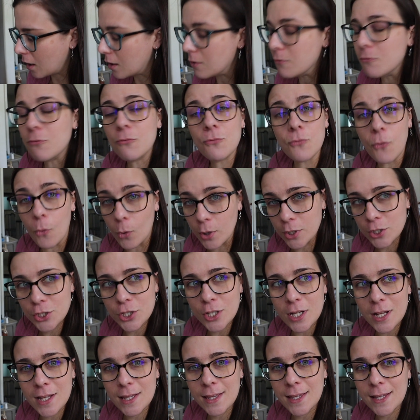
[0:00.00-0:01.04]

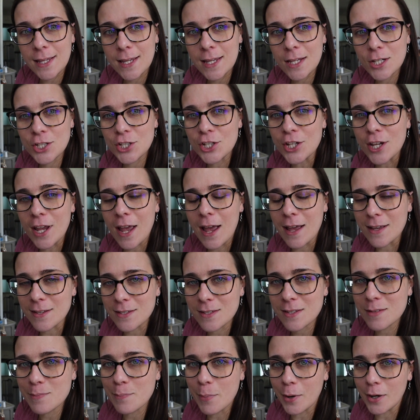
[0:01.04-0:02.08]
Unfortunately, she has
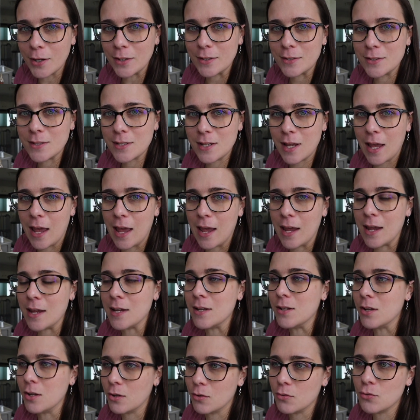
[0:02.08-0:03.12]
sparked a
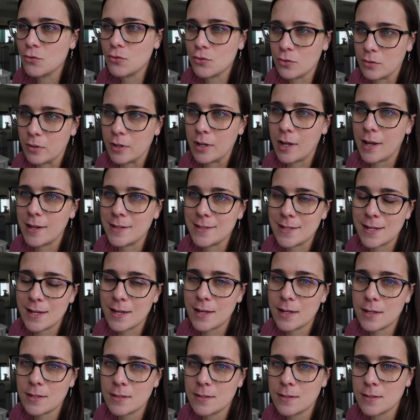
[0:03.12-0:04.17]
new story
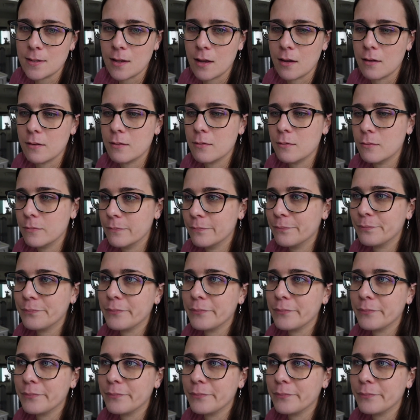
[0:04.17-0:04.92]
idea, so